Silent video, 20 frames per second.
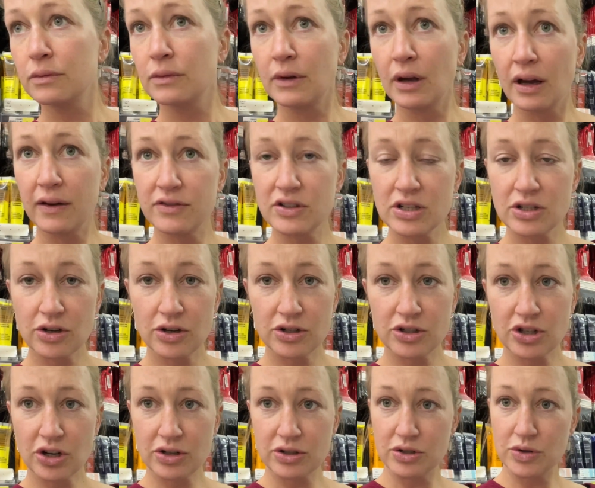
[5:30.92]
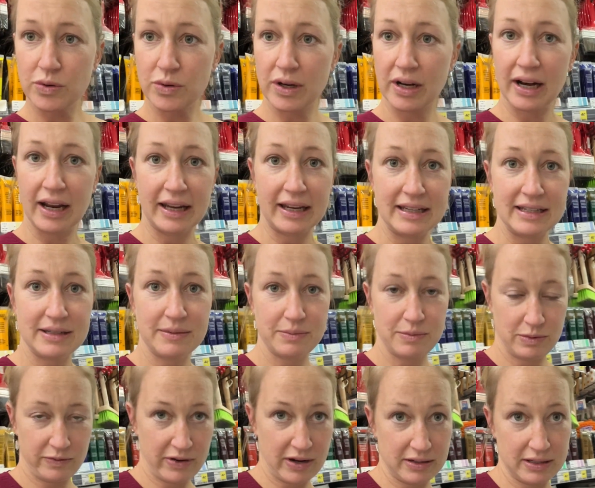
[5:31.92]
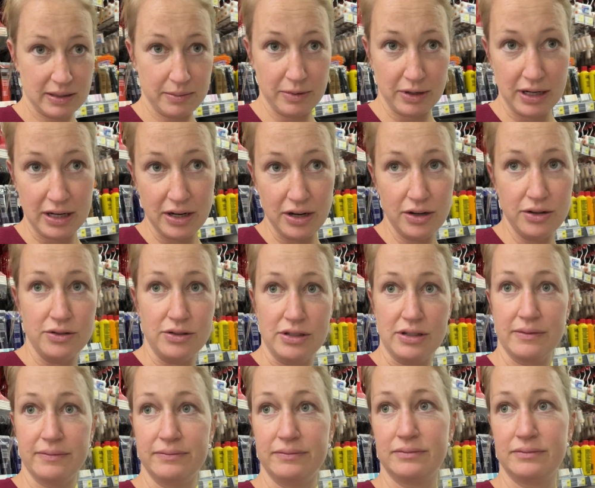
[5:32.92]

I've just heard John talking like he's found someone he knows.